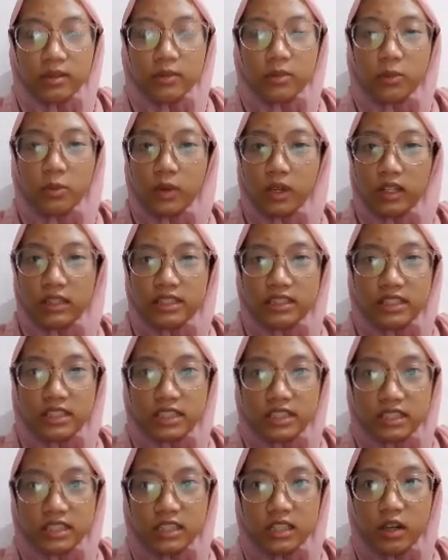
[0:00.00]
while
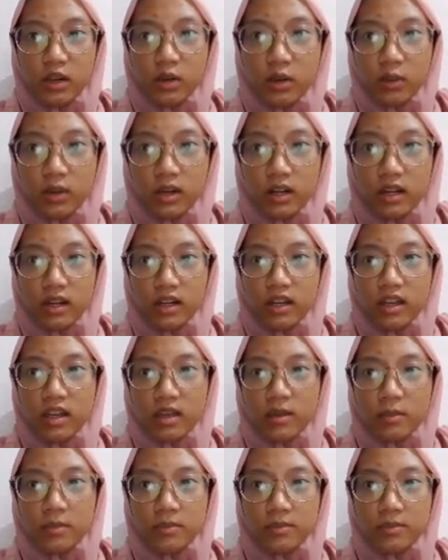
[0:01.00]
charging lower
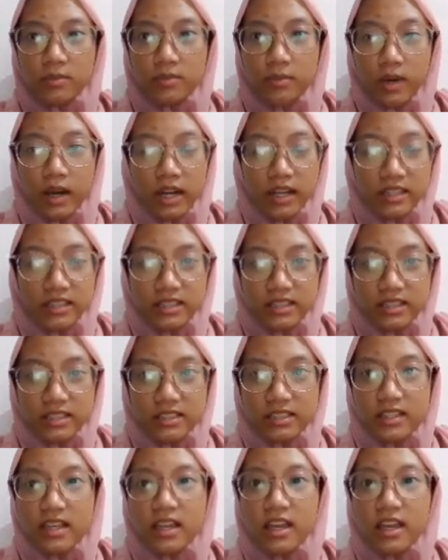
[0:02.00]
prices.